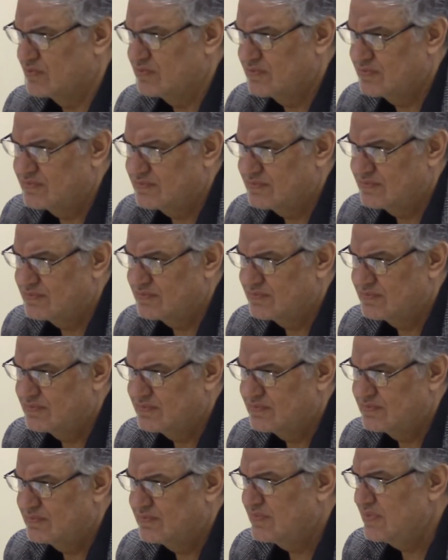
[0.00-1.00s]
They do.
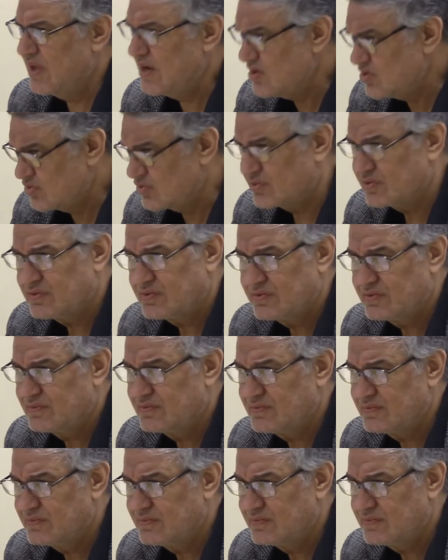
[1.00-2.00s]

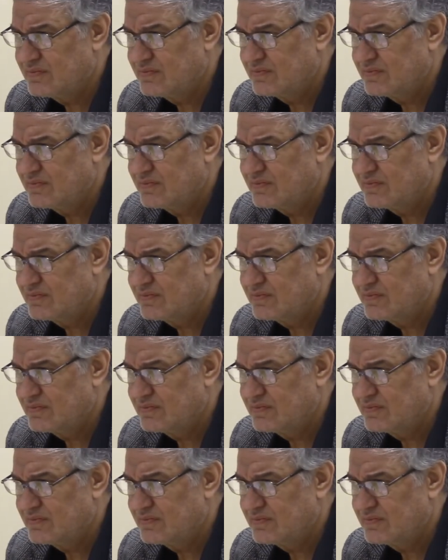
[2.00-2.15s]
They do.